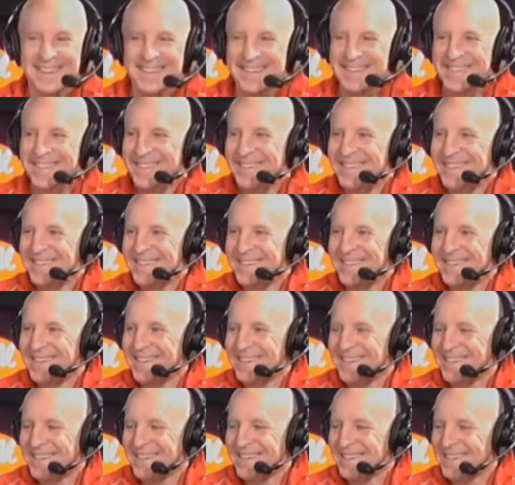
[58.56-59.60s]

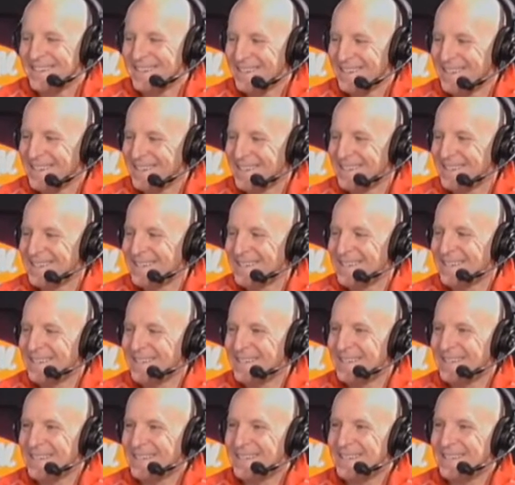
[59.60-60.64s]

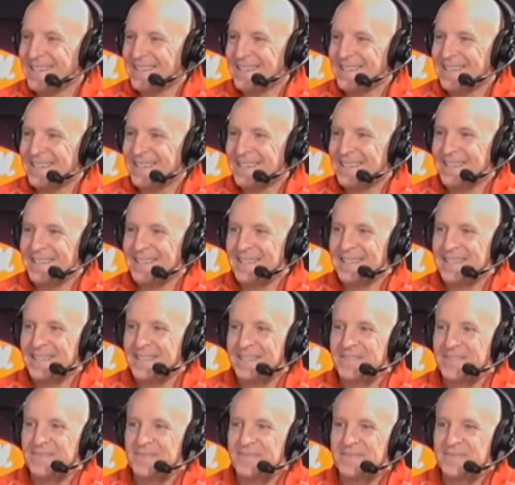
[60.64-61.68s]

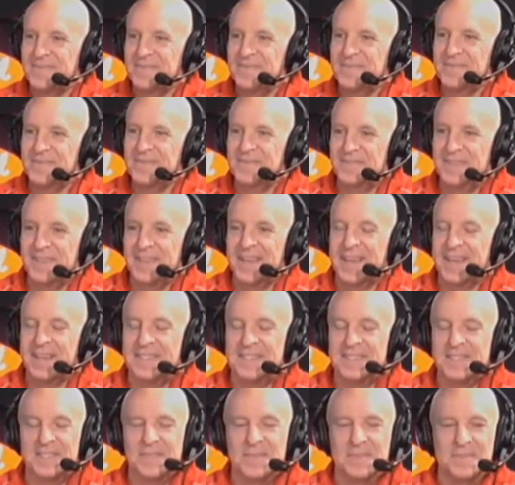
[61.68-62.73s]

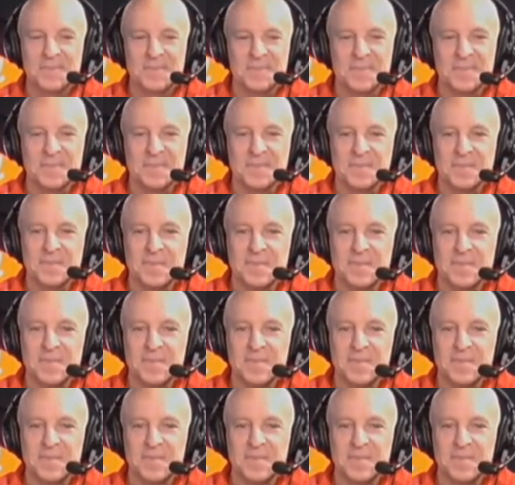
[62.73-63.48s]
This person isn't speaking.